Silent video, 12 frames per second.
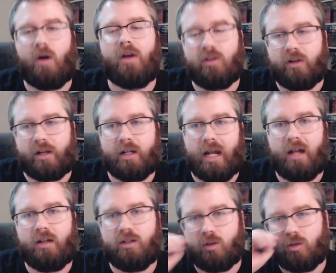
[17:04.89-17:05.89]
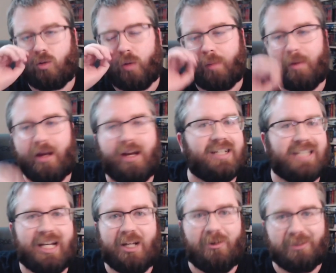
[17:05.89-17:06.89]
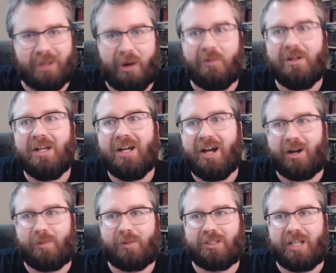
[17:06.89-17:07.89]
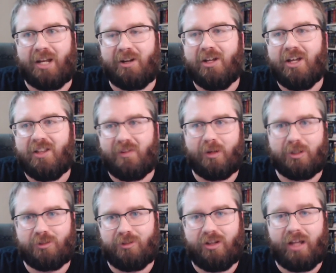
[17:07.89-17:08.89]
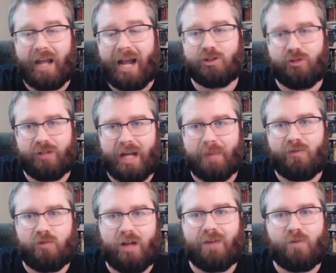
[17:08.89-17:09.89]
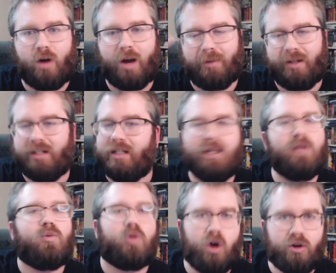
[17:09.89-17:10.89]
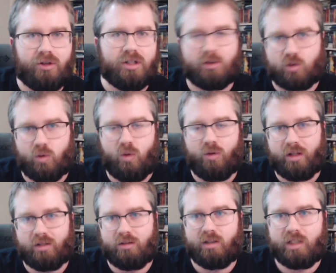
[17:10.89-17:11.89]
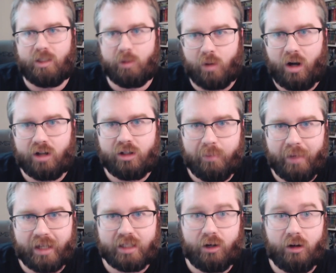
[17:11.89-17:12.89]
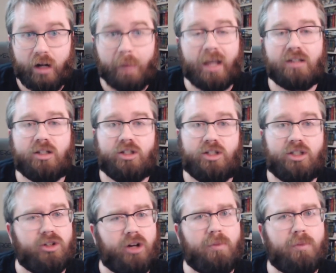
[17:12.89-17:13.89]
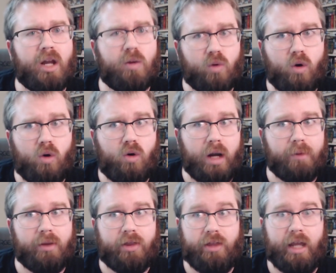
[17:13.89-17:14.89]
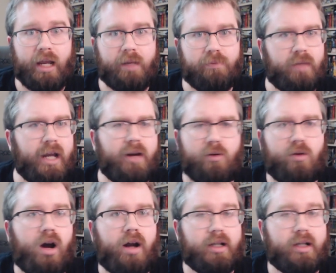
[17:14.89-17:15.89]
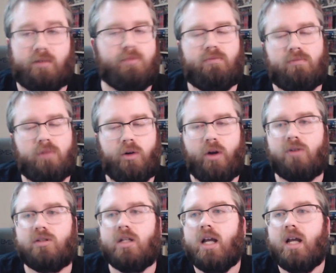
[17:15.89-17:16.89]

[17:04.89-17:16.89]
I have to look in that and turn to Wikipedia because I don't know 100% the actual name of Livewire. But regardless, that's cool that she was brought into the mix here, and I'm guessing she's still going to play a role, I would think, later on, because who knows.